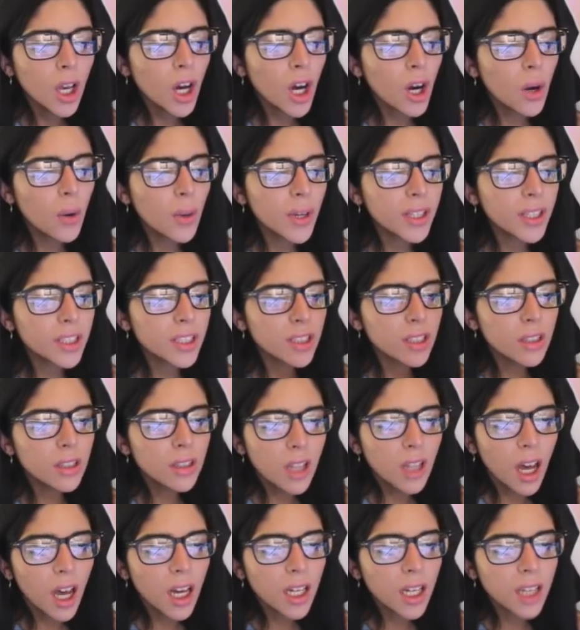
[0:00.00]
Oh, wait, there's a
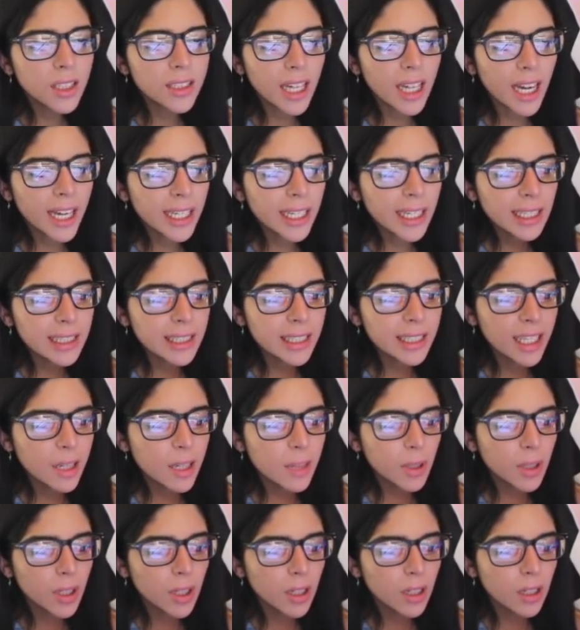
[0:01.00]
log dining
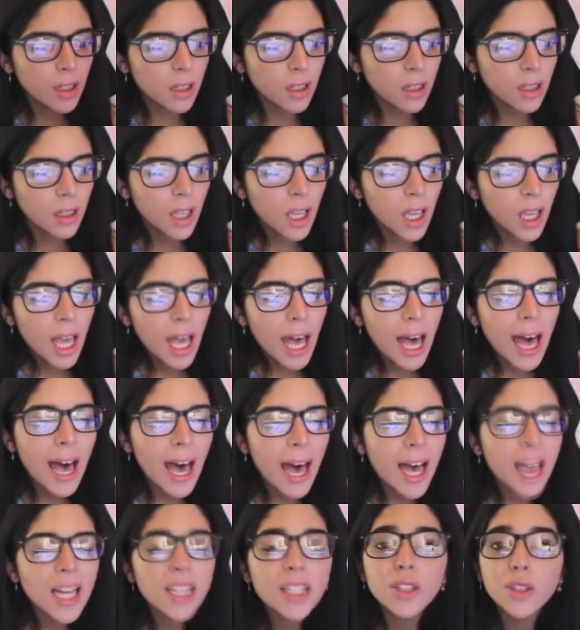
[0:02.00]
table.
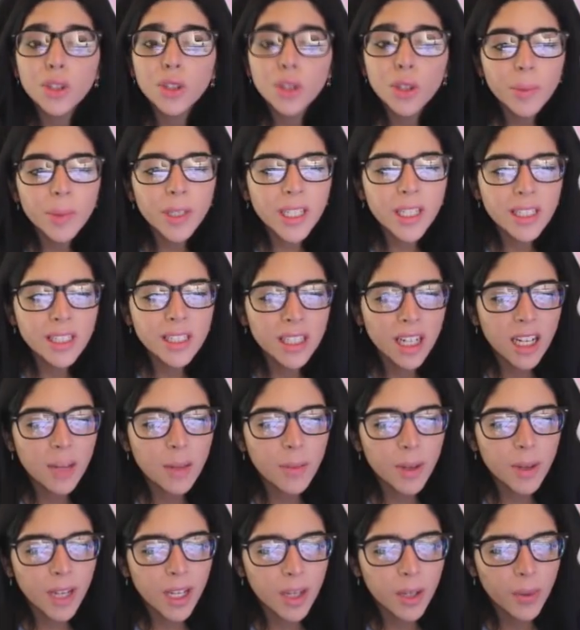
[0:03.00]
I do be
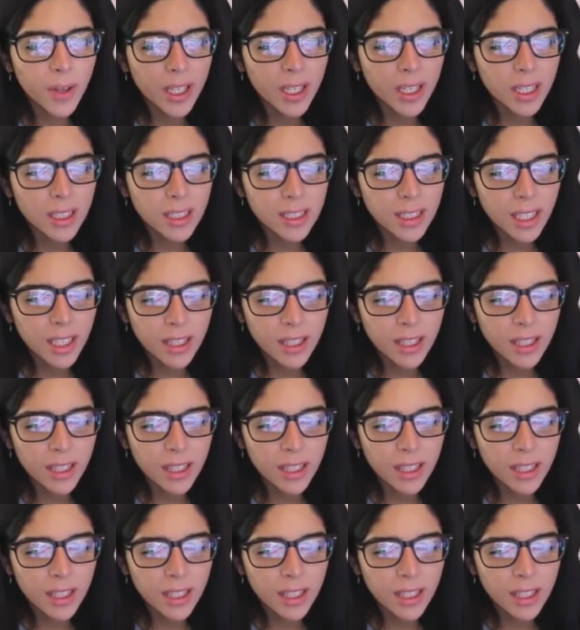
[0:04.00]
dumb. Okay, wait, let's get